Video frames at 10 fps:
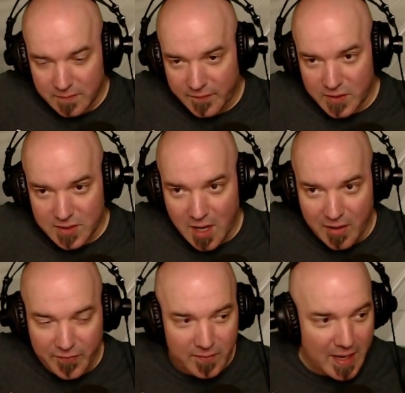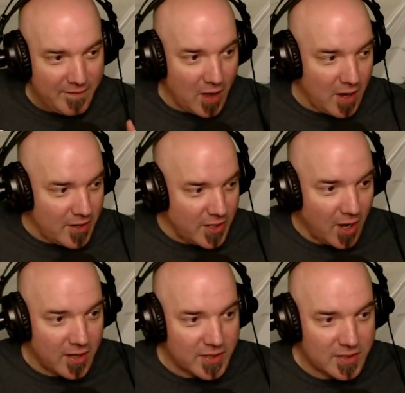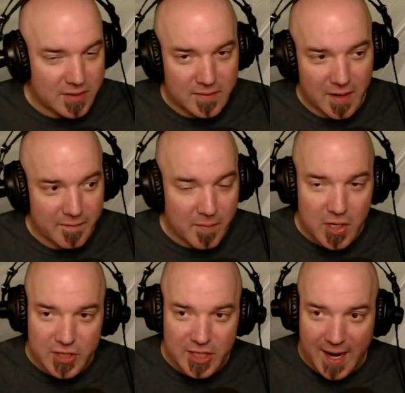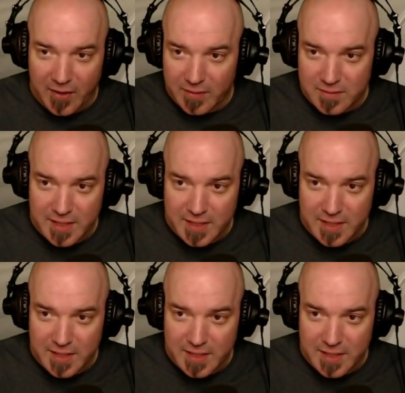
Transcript: first off, gave $100 of merch out